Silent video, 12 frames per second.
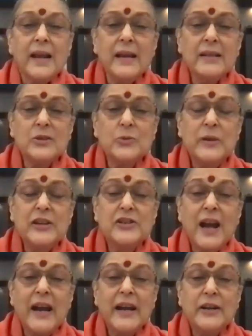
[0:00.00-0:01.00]
is we
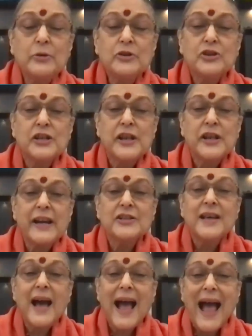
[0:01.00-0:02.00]
try to
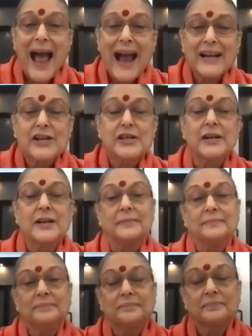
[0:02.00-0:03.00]
change the
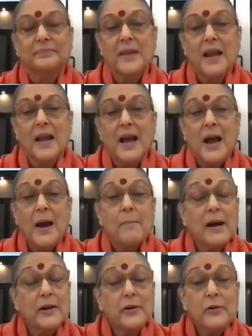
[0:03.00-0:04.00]
action.
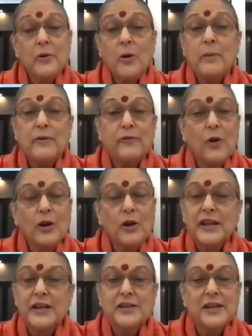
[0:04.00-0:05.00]
But before
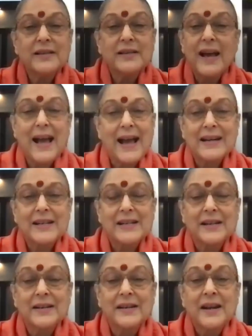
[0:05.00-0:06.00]
changing the
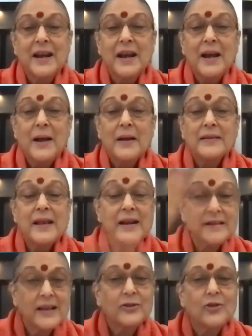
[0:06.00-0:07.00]
action, there
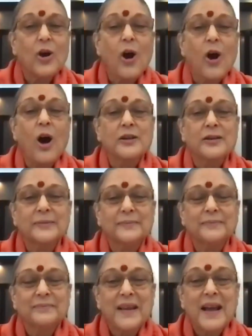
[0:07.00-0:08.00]
is a thought
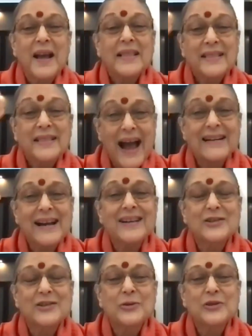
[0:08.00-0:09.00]
that
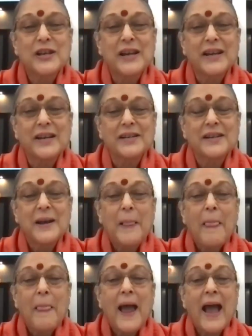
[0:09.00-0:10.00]
has to change.
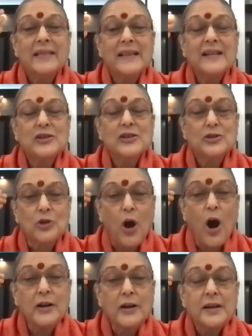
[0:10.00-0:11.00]
And this
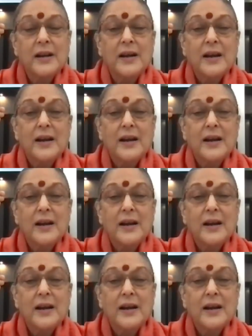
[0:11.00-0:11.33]
thought